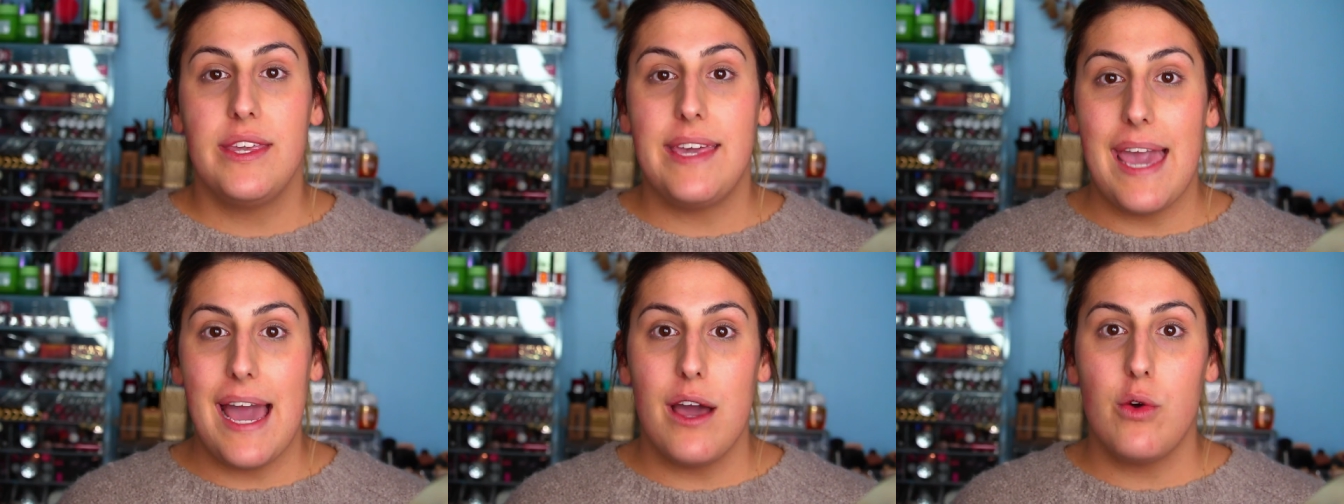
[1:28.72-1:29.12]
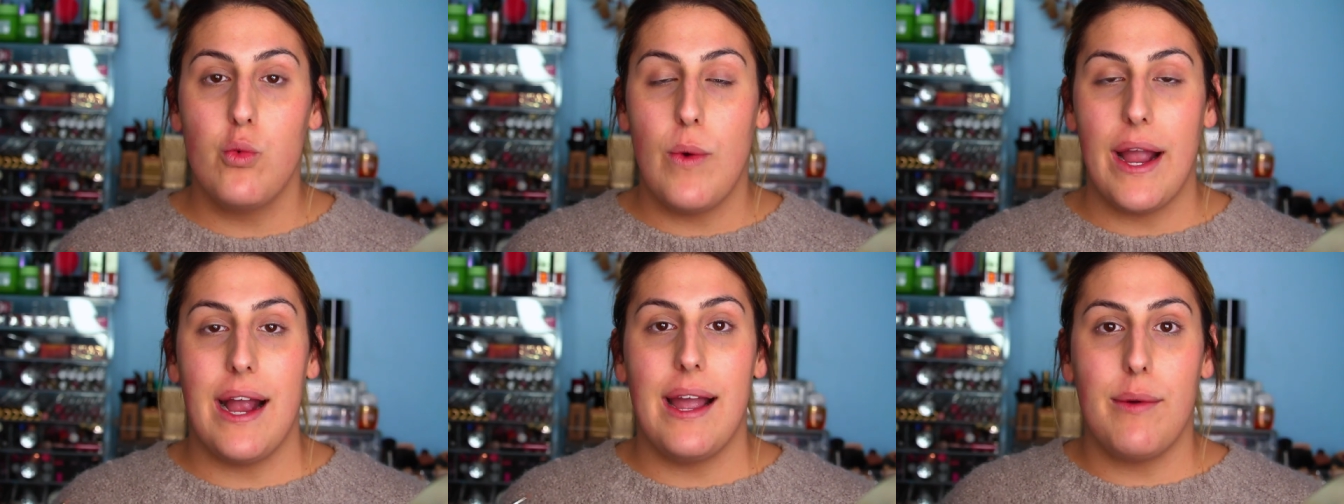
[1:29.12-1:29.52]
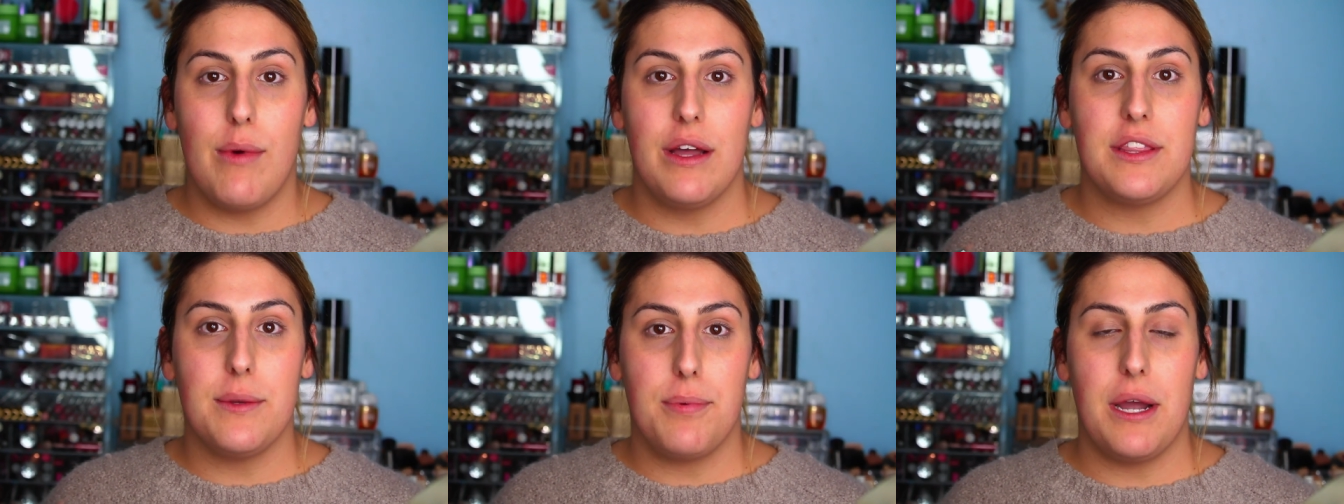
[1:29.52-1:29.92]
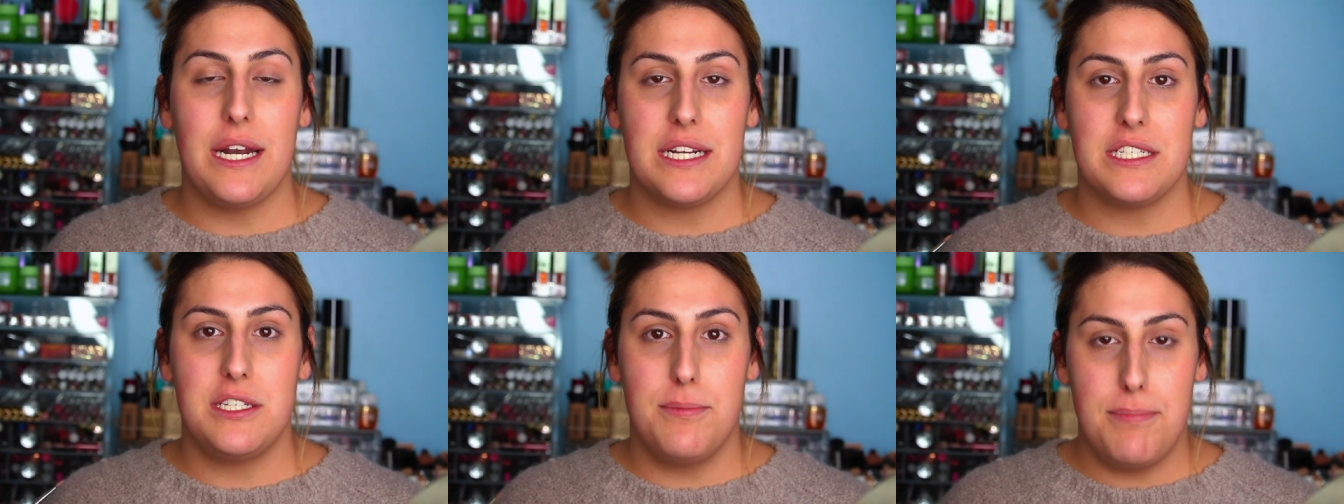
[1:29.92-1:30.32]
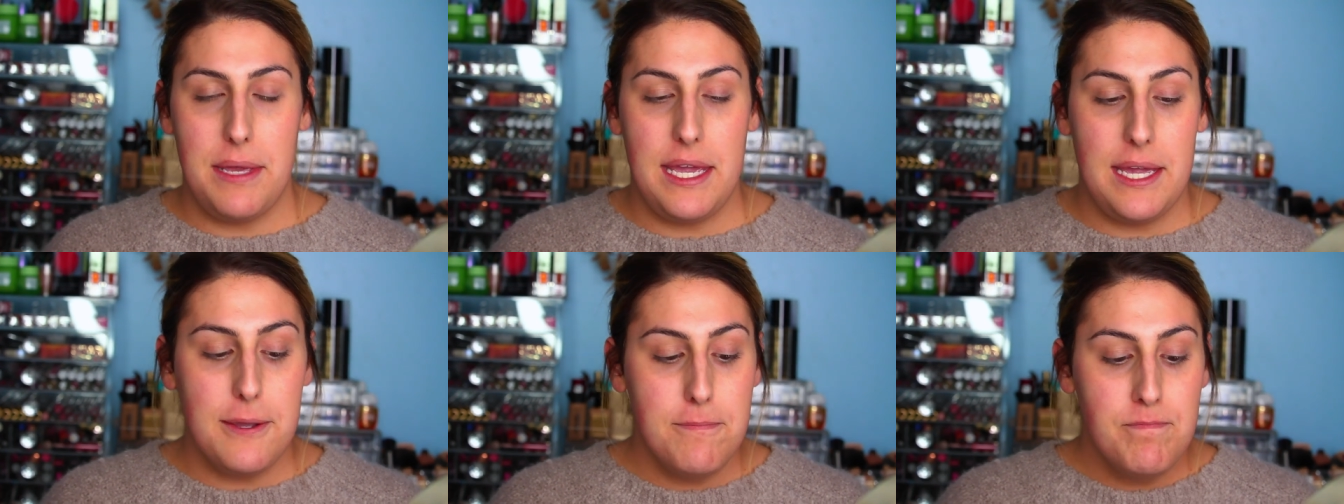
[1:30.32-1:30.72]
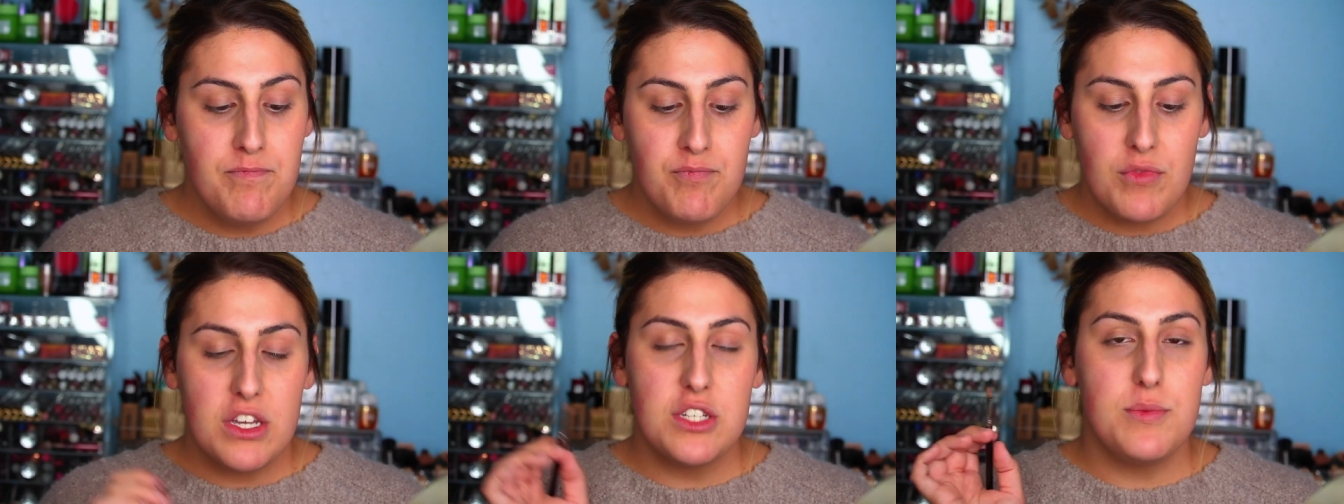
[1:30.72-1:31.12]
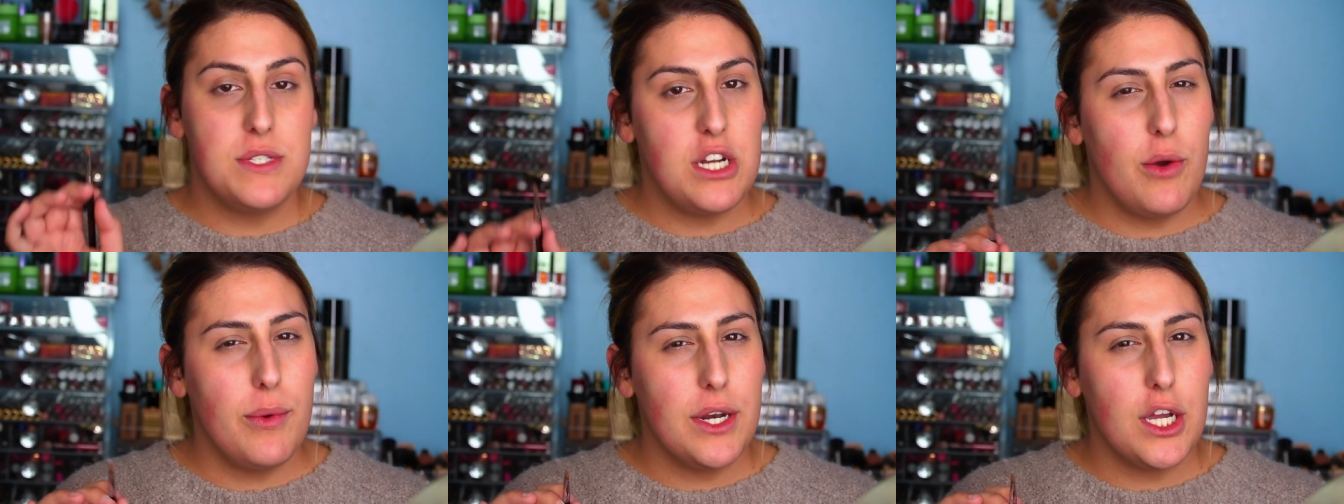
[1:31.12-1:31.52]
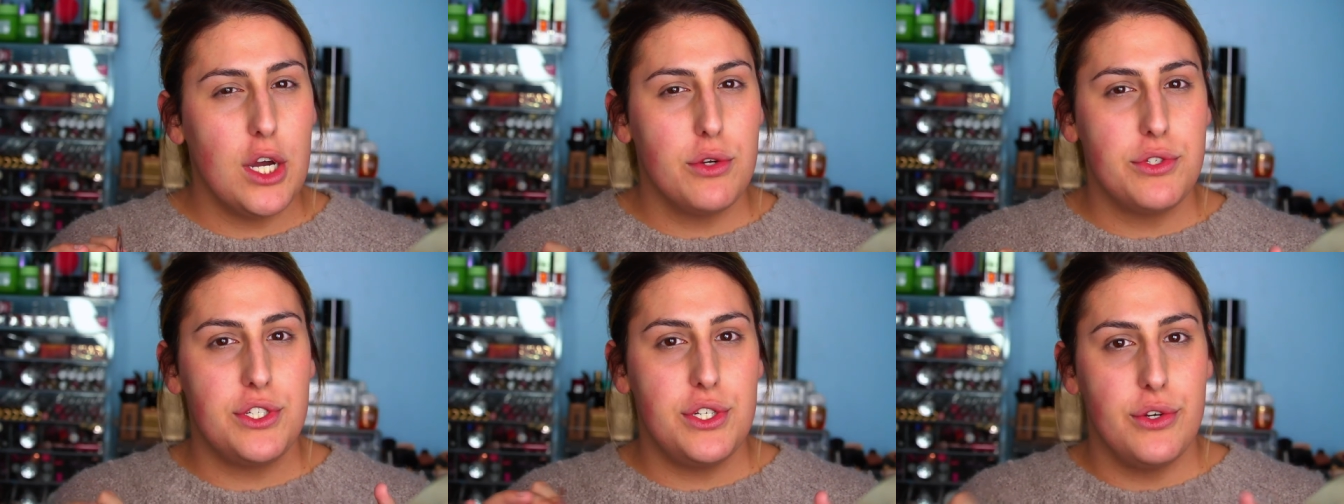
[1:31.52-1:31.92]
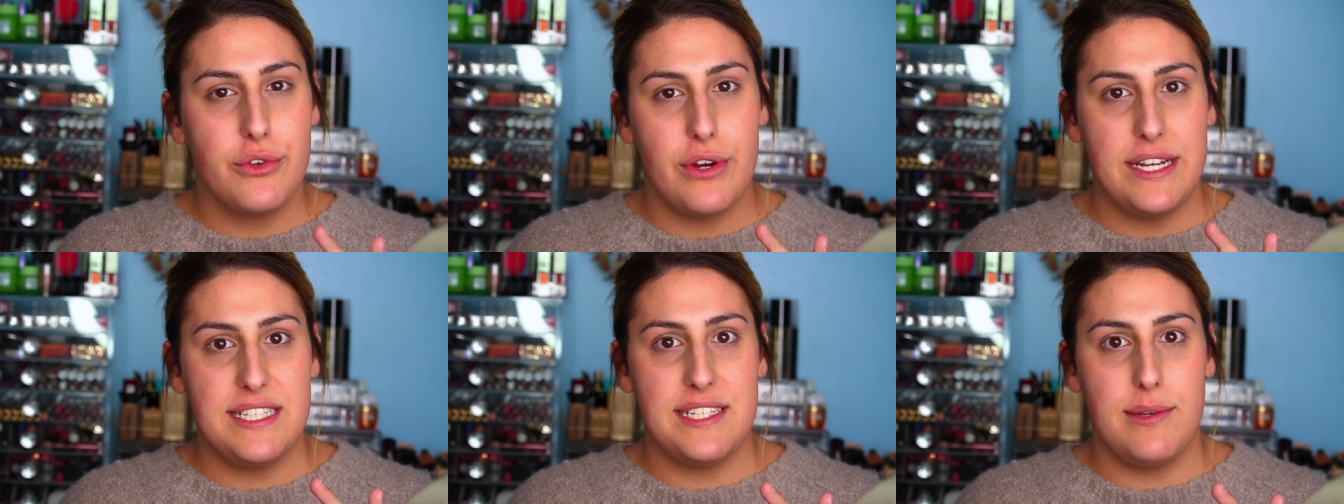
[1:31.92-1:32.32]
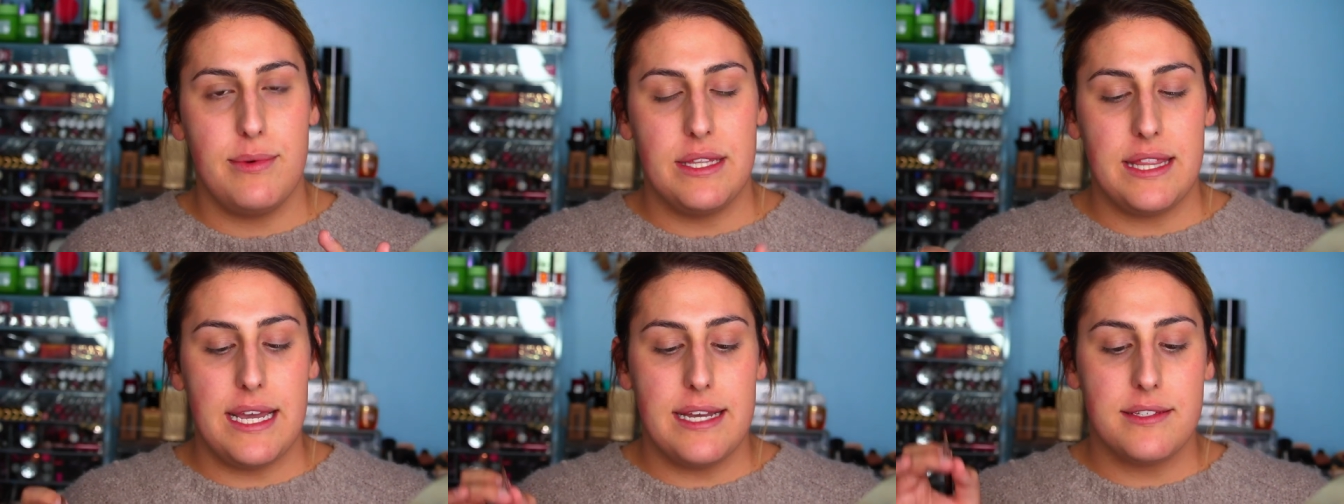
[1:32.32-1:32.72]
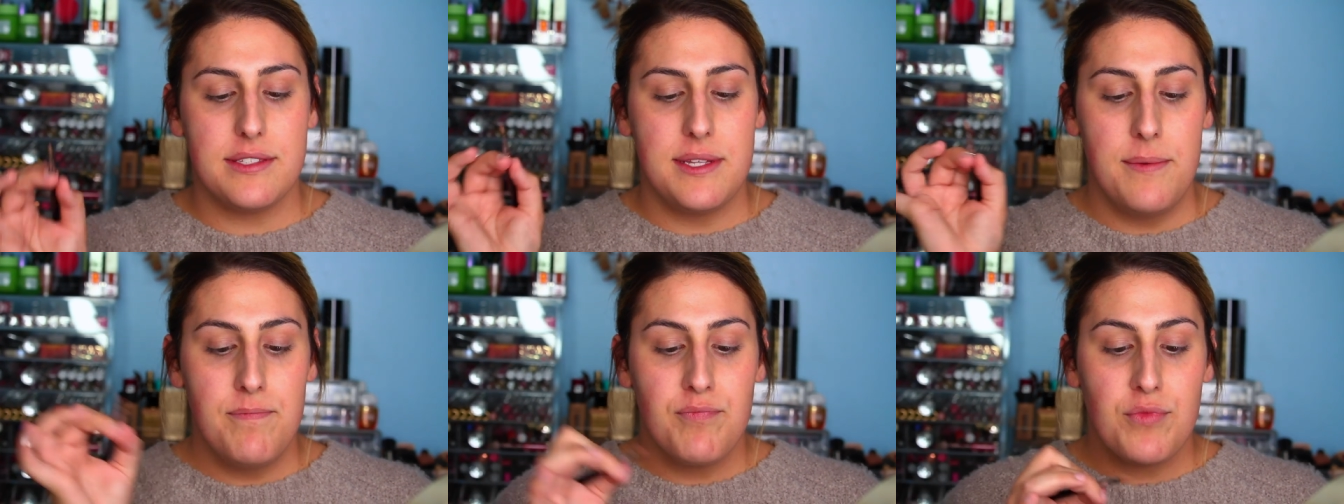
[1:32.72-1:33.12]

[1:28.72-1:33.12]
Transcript: get where I want the product to be, because we don't want to go too crazy with this.